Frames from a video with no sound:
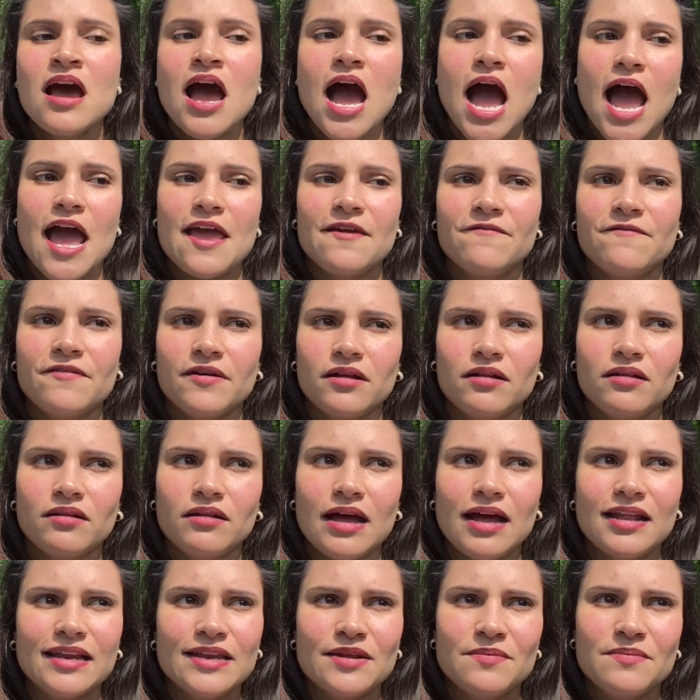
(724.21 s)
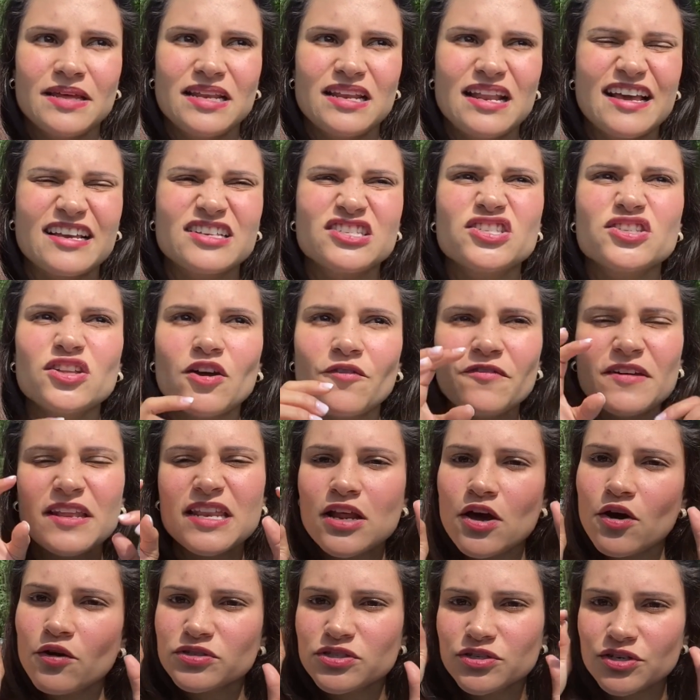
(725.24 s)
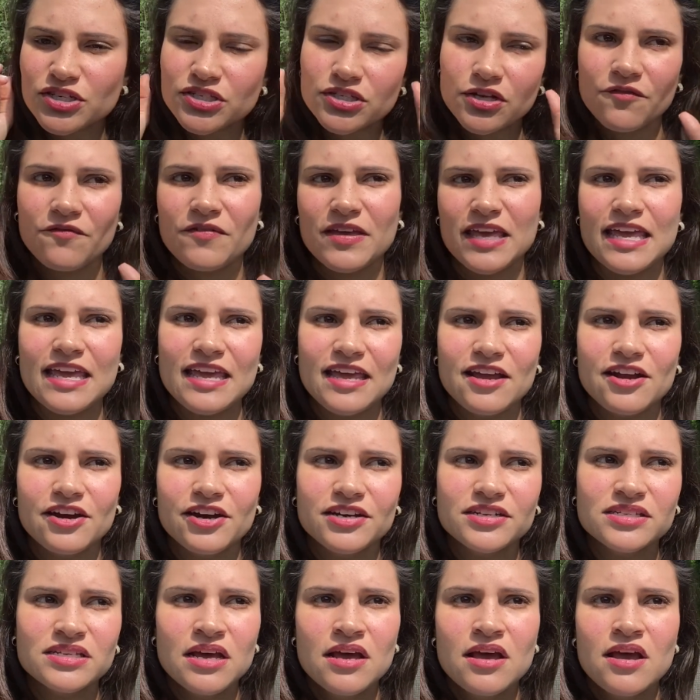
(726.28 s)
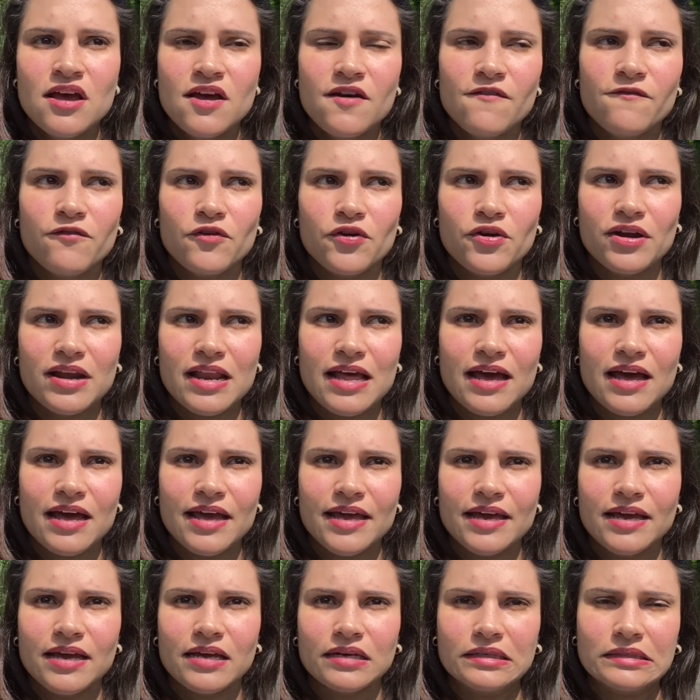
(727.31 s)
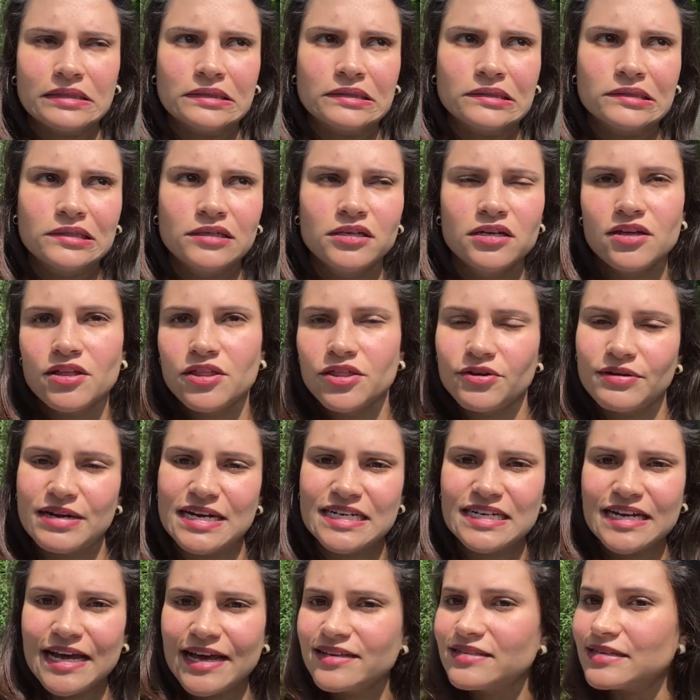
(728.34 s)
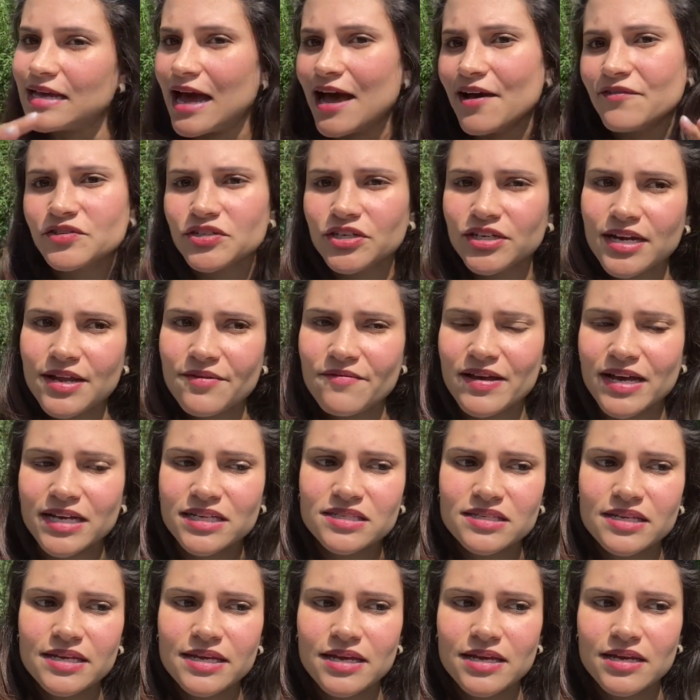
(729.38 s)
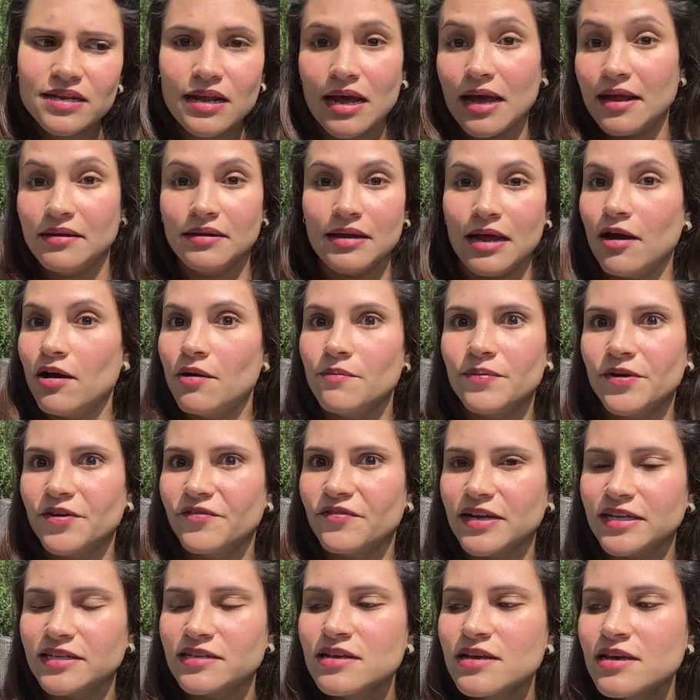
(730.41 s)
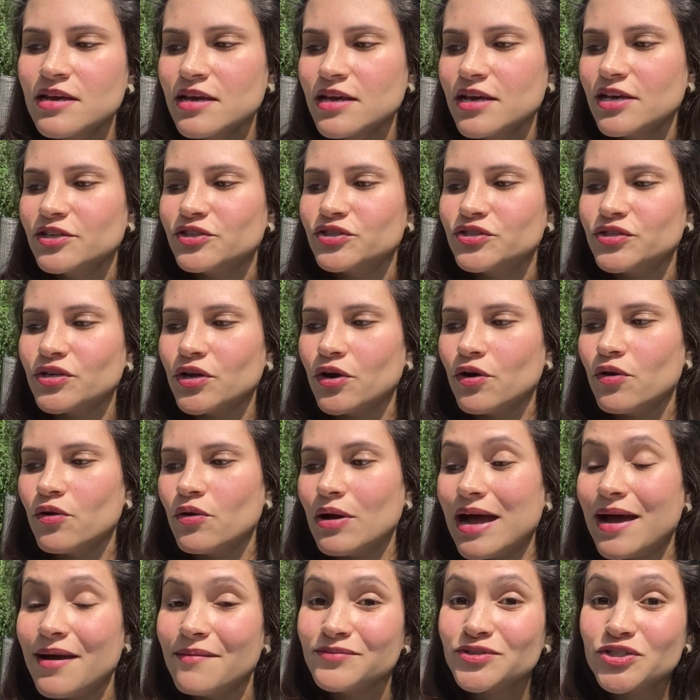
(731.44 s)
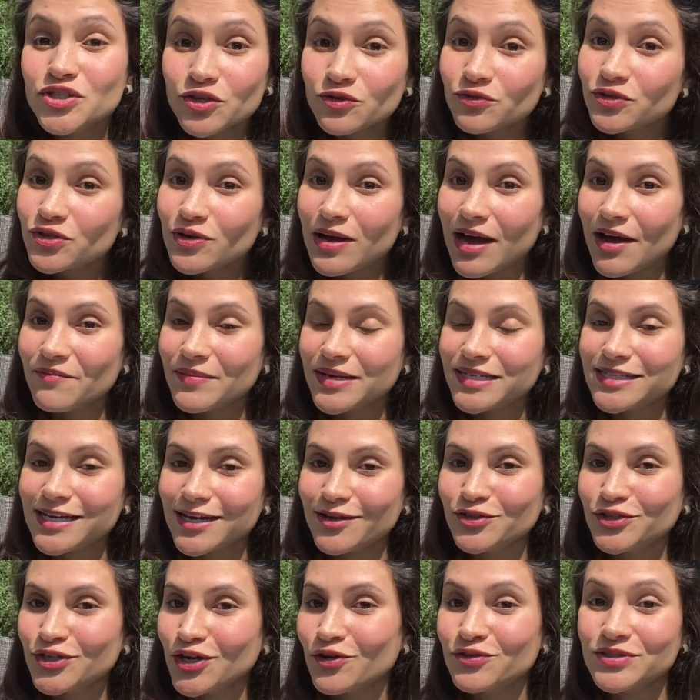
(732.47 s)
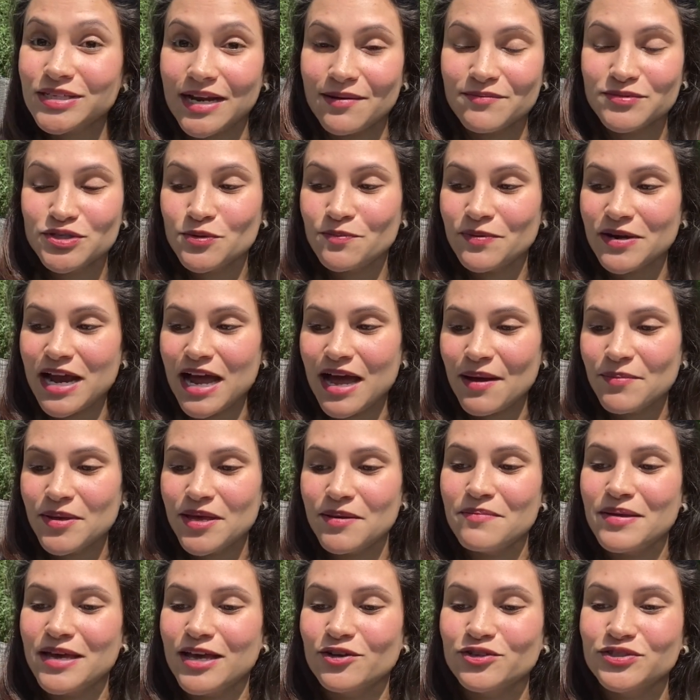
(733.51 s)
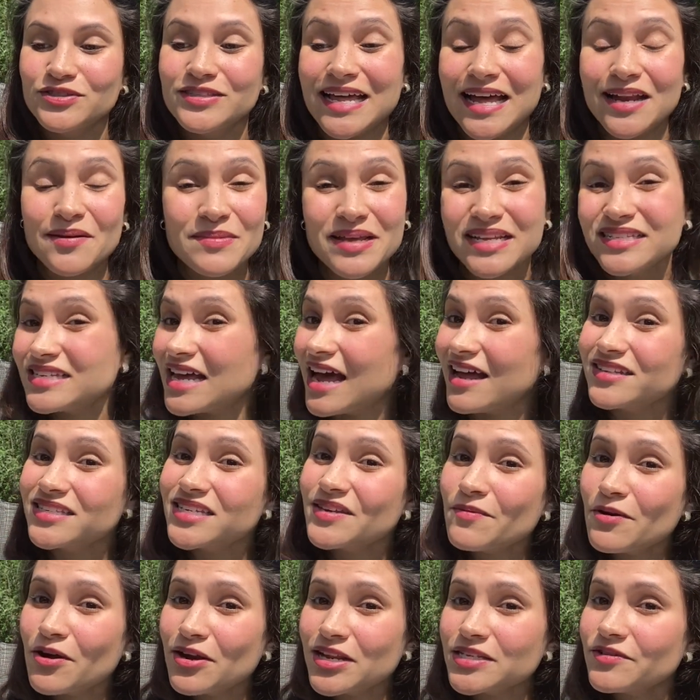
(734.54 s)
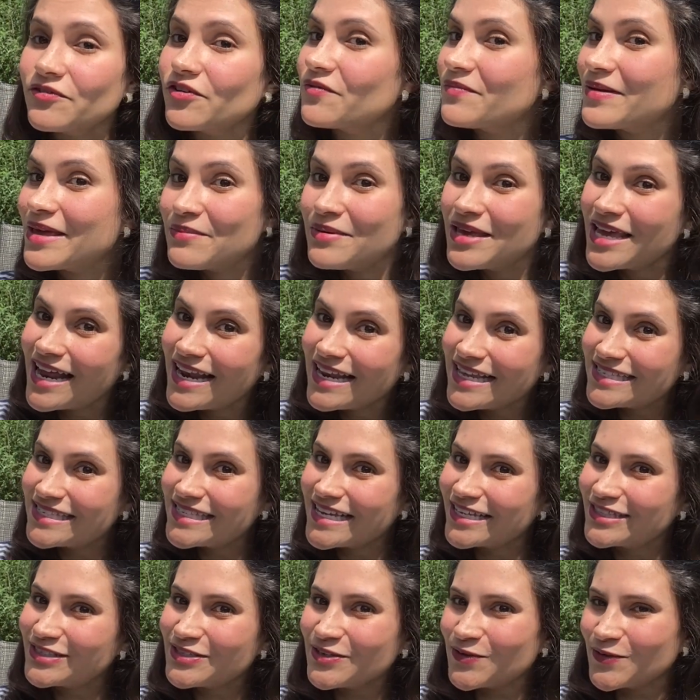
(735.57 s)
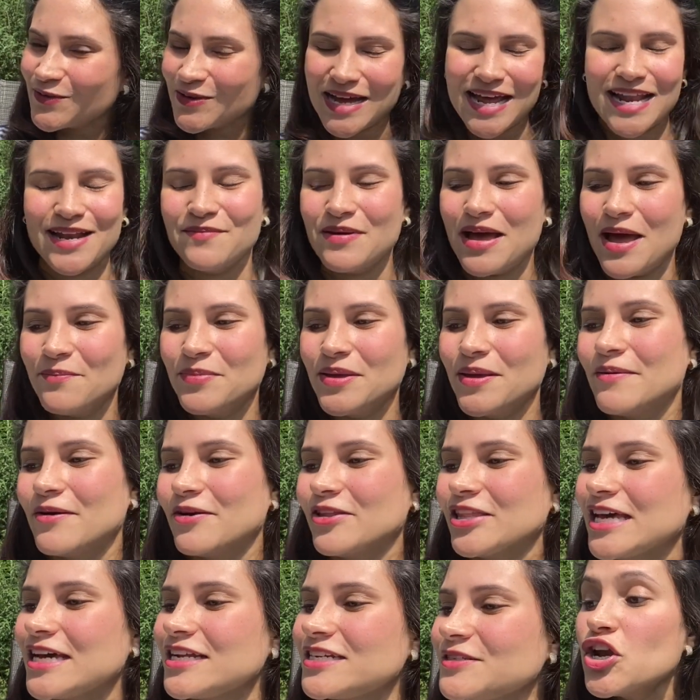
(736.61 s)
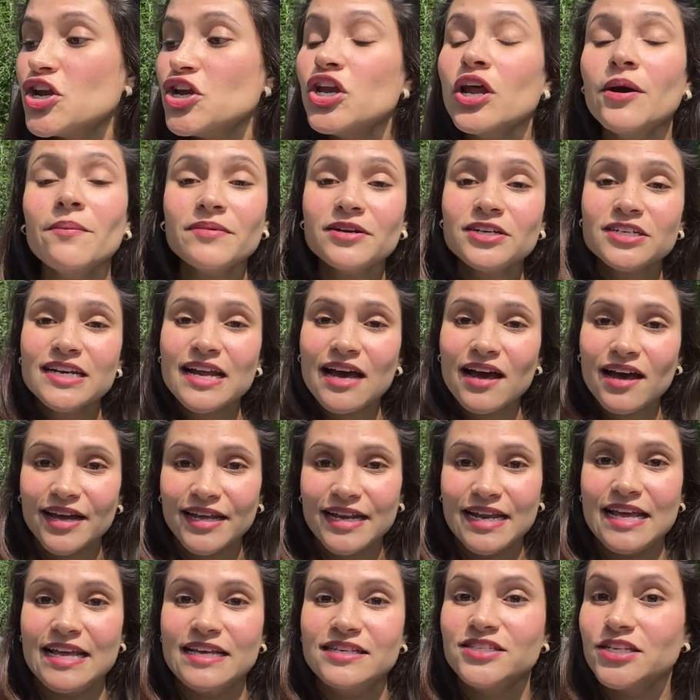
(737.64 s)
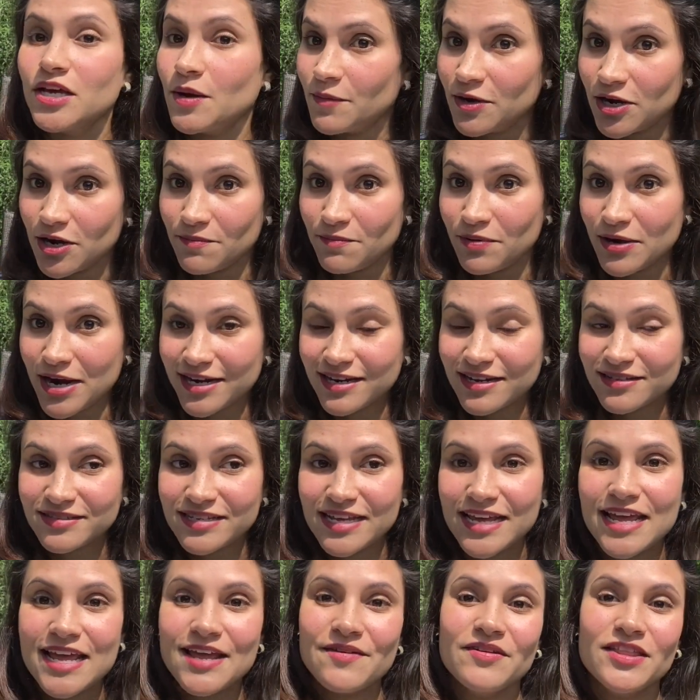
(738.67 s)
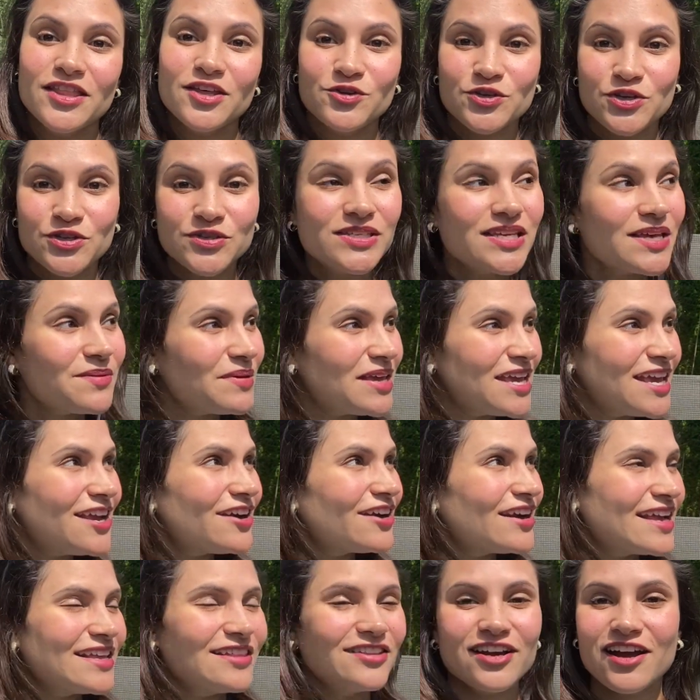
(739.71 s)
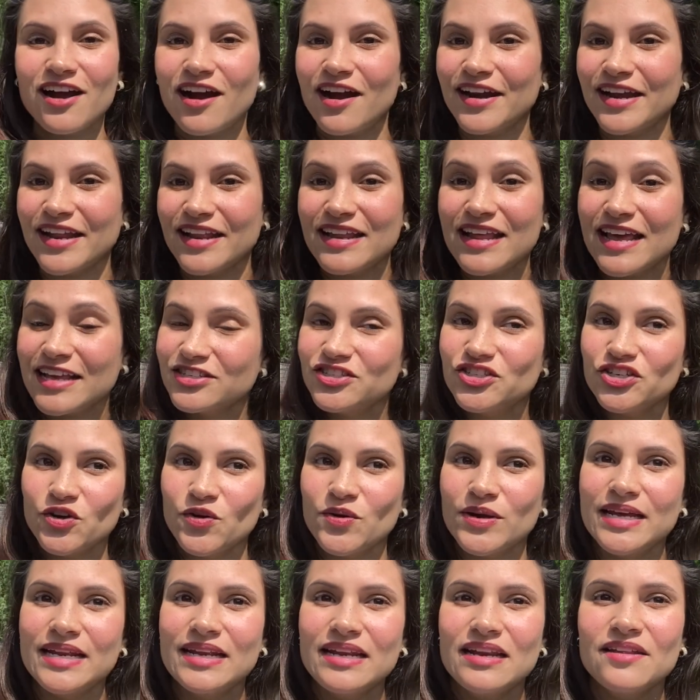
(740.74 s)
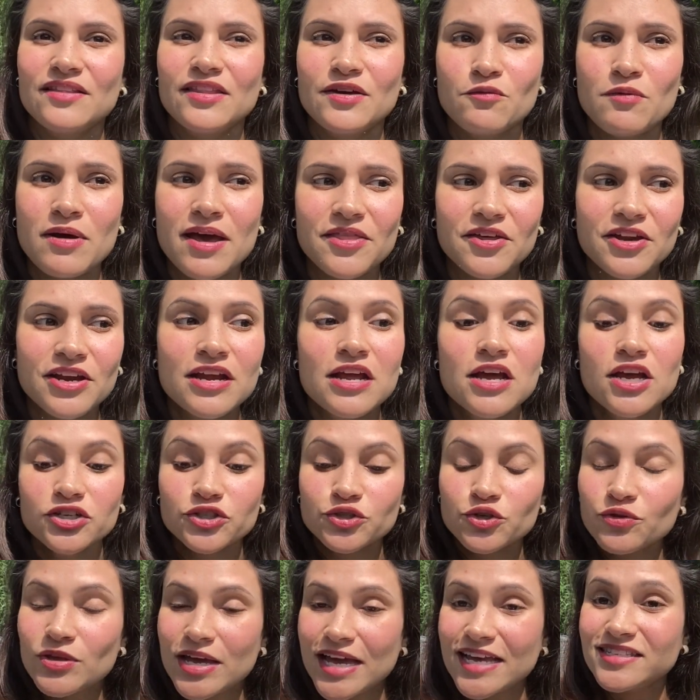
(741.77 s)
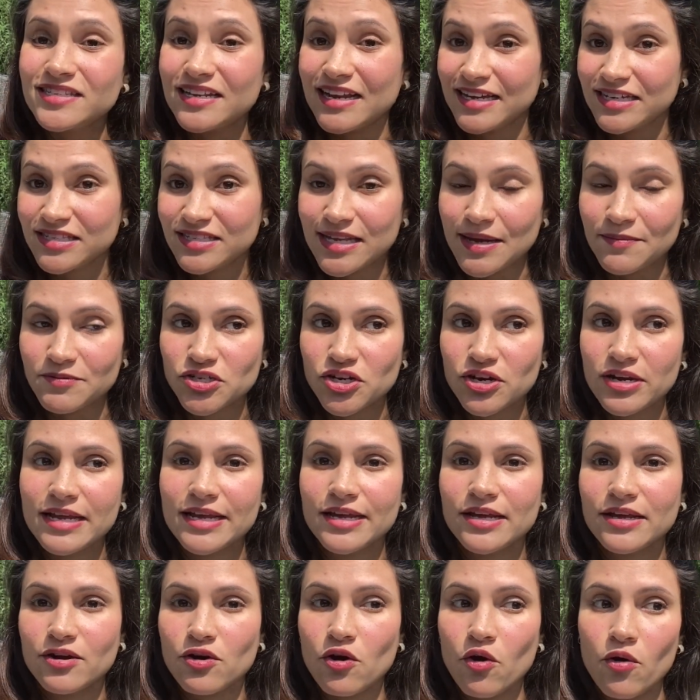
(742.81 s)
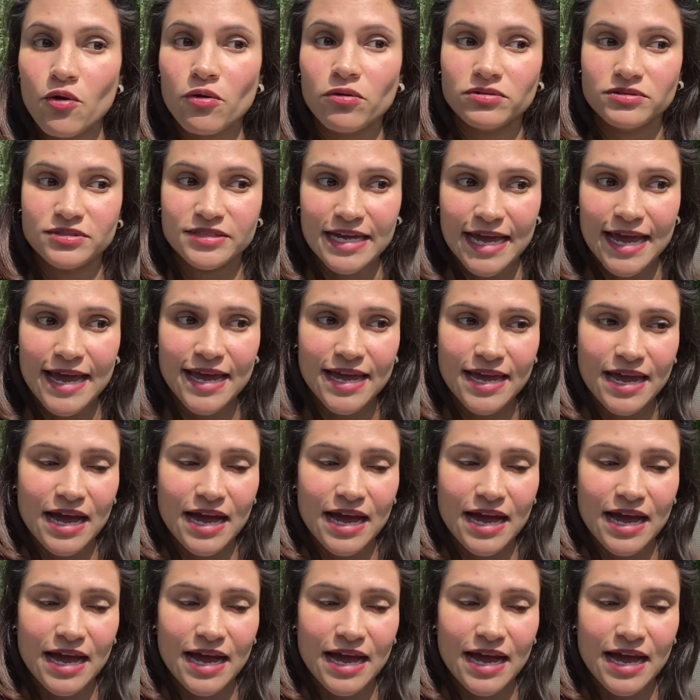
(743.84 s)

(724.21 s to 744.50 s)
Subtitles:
I felt a little bit like stuffy nose or stuffy ears for like 3 days after the vaccine, and now I'm perfect. So I'm soon to have my second dose, and I'm super happy because that means antibodies for baby Alicia too, and I'm happy about that. Number 9 is summer and pregnancy. Even though you see me here in the garden enjoying the weather, today is an exceptionally cold day.